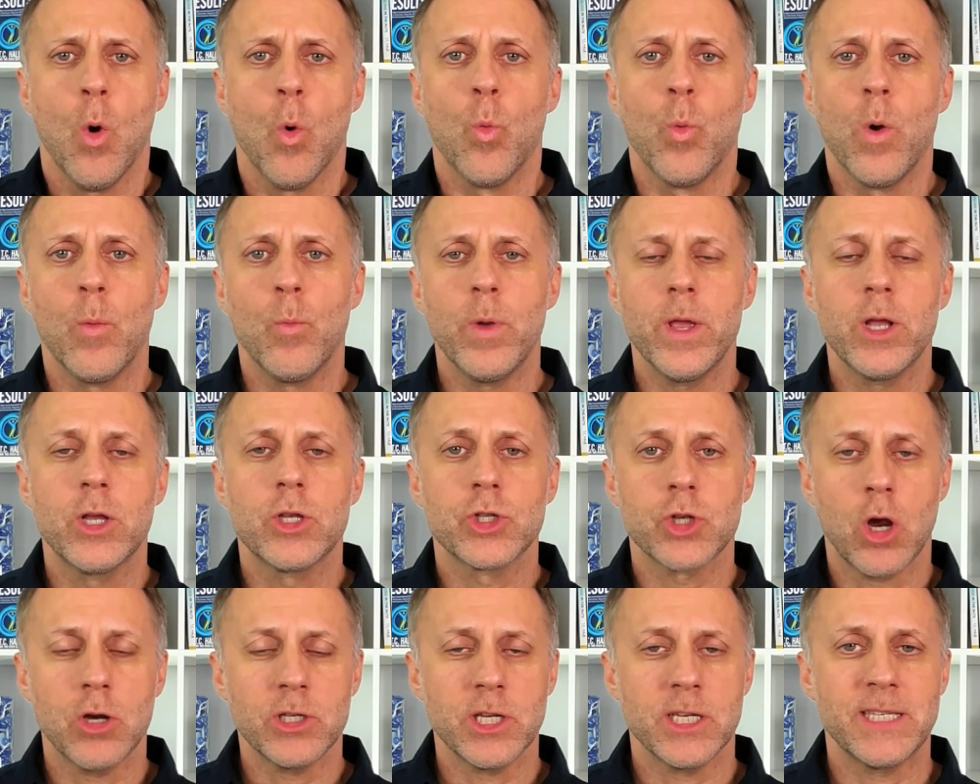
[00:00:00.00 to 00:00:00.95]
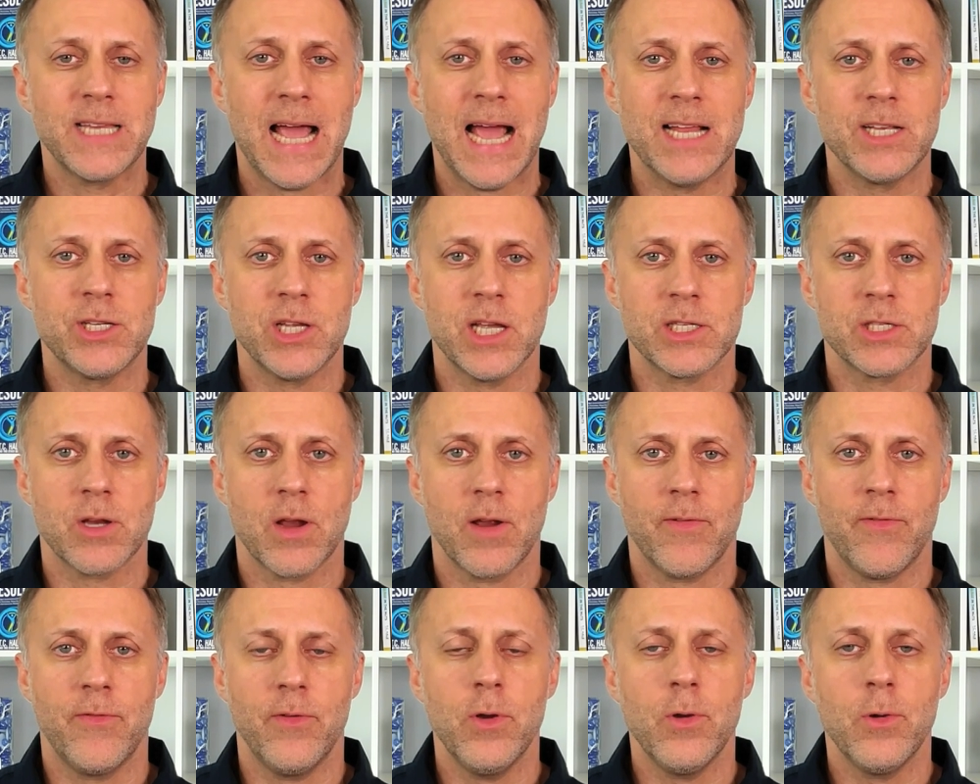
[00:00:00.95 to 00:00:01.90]
when we start to digest our
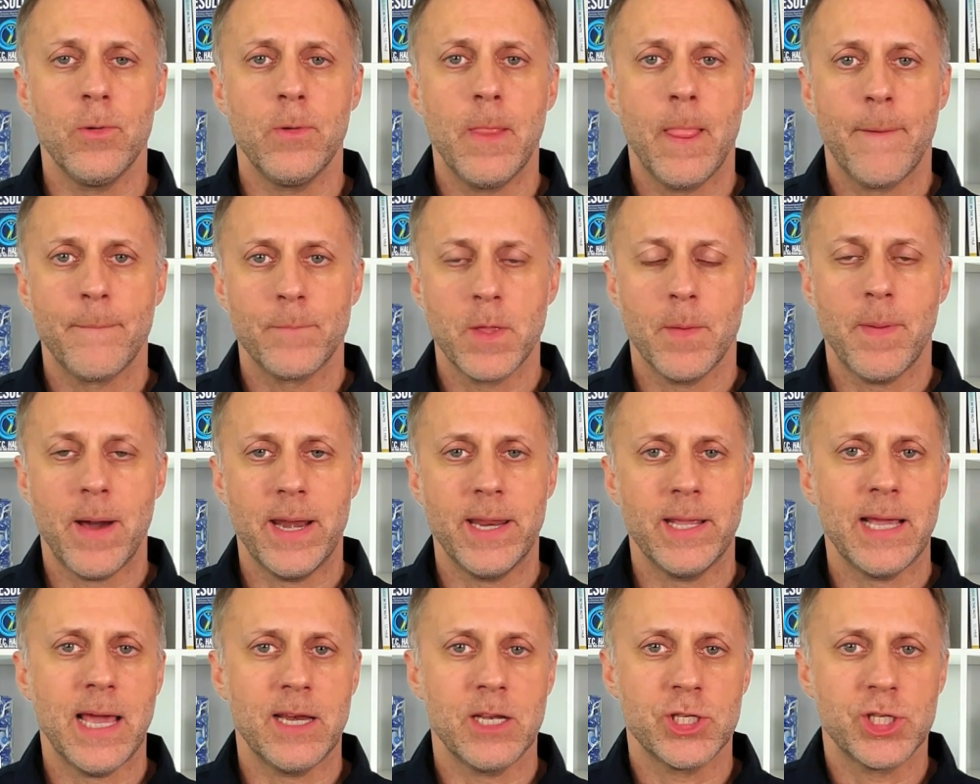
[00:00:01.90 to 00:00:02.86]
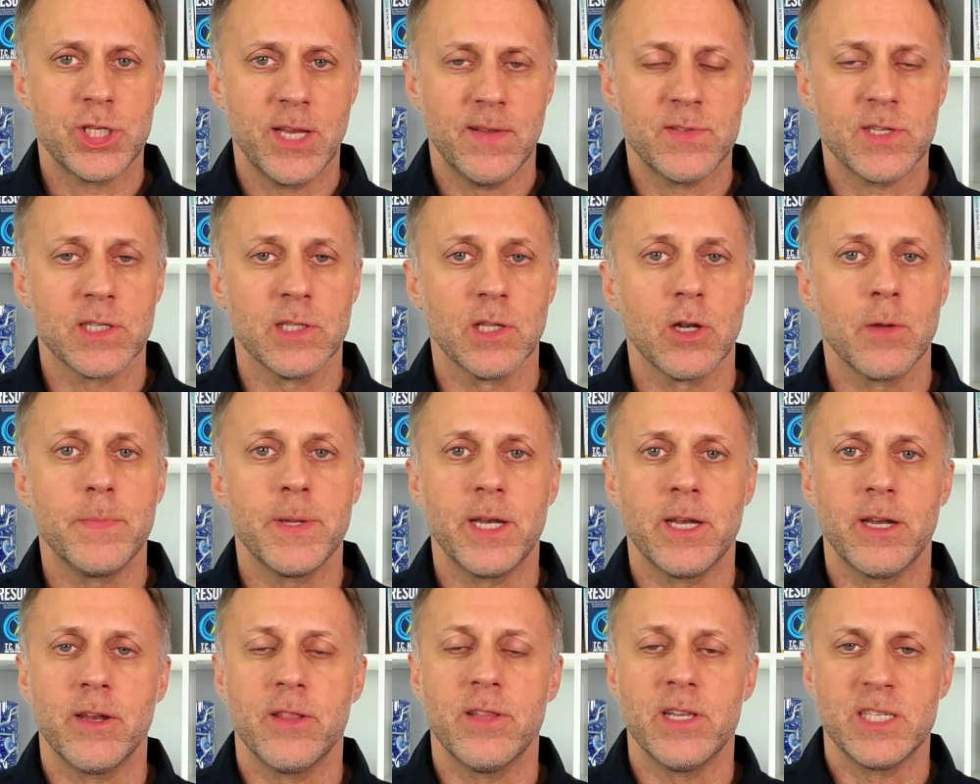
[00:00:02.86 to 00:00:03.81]
food, the body kind of shifts a little bit
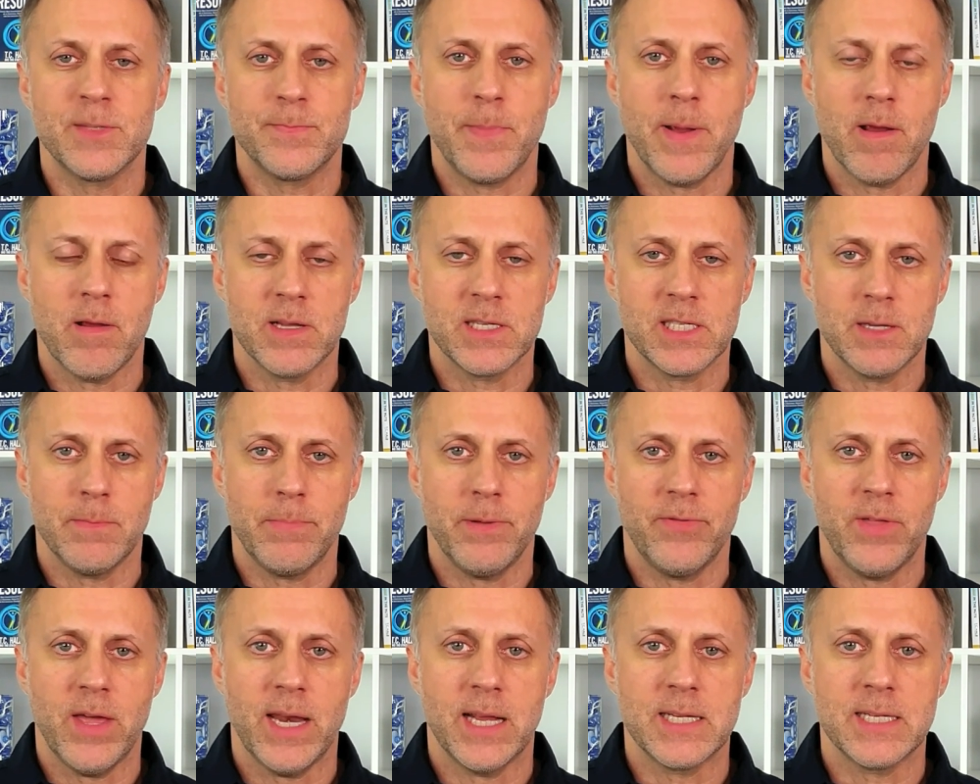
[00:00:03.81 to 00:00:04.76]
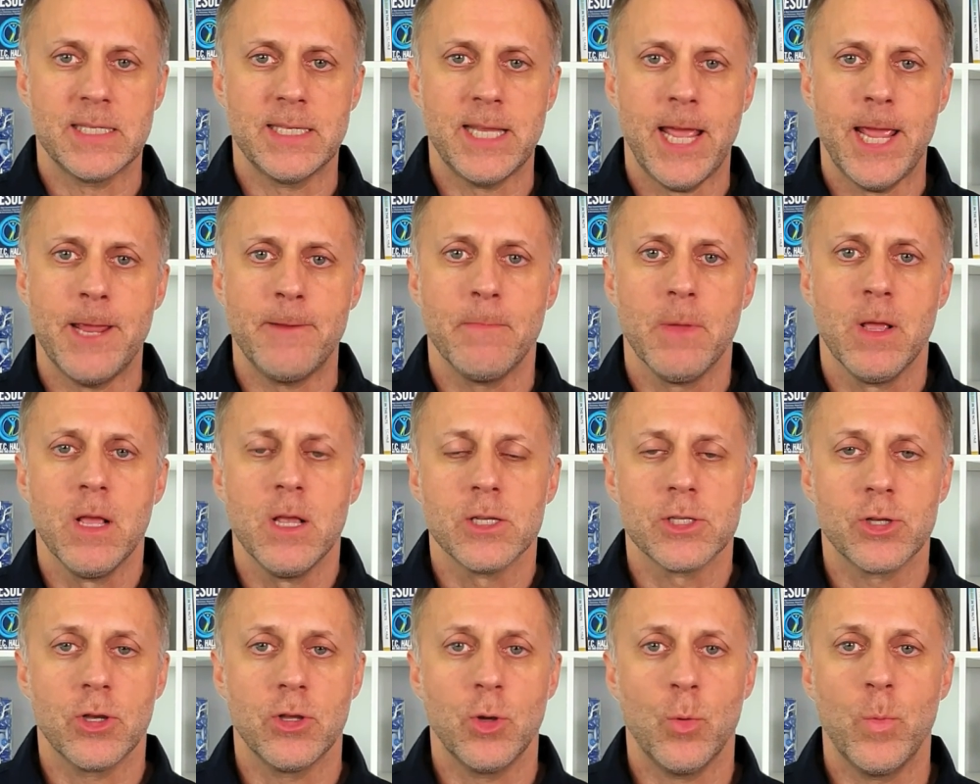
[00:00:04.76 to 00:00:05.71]
into this parasympathetic state
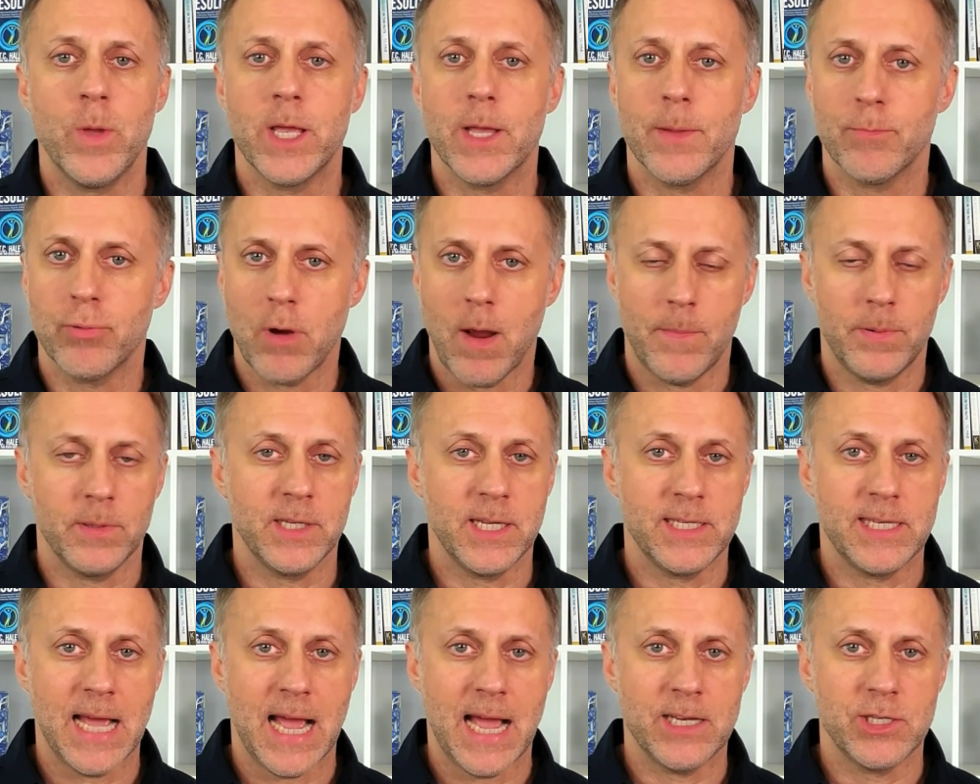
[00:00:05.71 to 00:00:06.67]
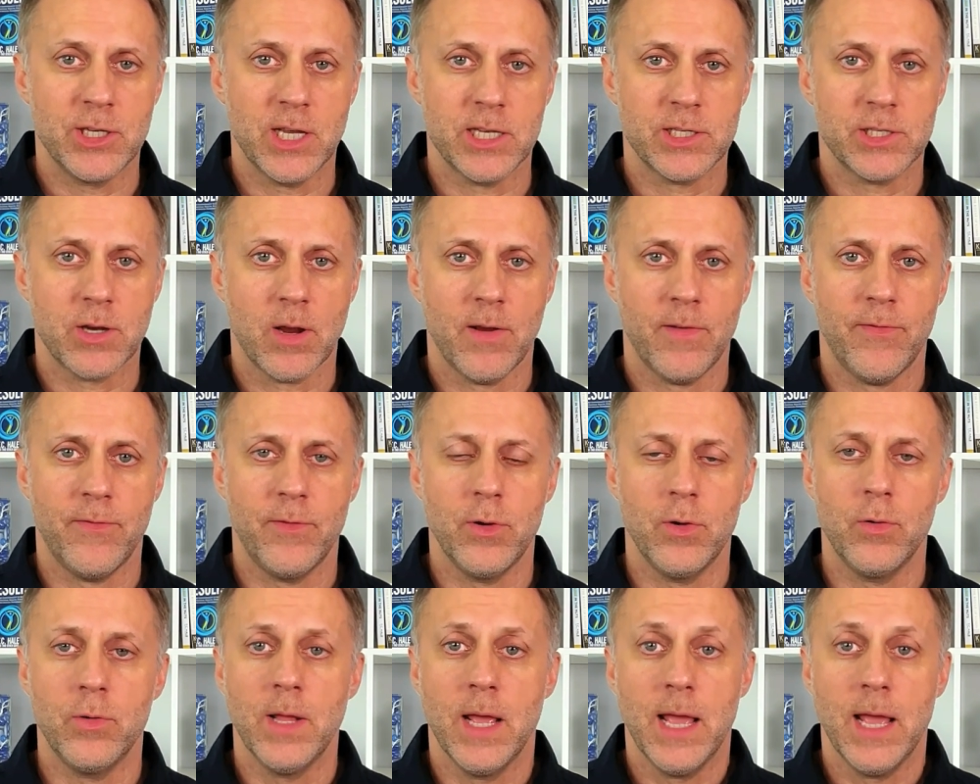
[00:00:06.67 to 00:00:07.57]
so that we can properly digest our food.